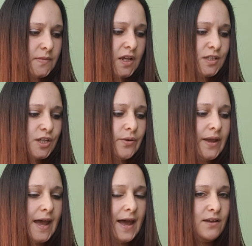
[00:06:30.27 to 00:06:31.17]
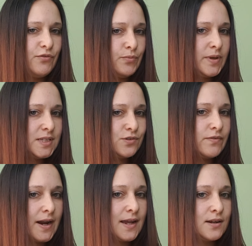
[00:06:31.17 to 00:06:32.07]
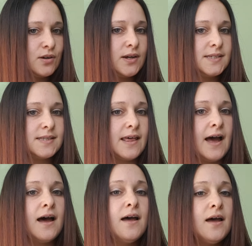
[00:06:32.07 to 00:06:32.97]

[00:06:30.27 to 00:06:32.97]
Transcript: it's okay for me to recognise that,